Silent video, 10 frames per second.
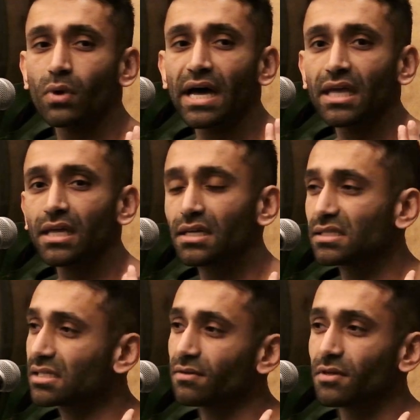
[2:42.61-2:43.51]
why,
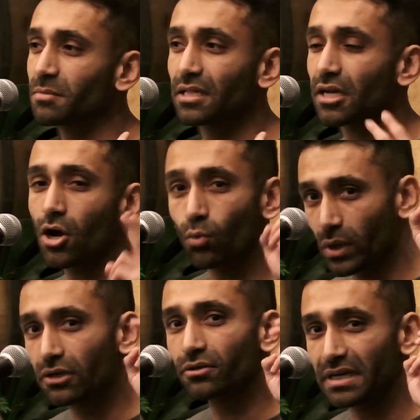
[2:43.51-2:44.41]
instead of giving me like a
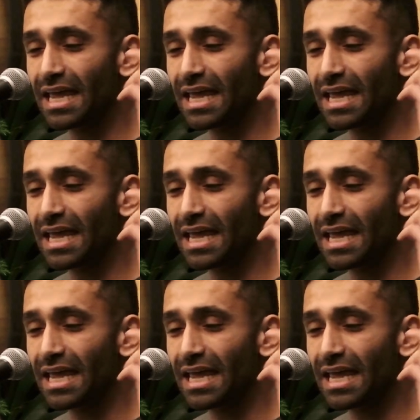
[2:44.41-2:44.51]
weird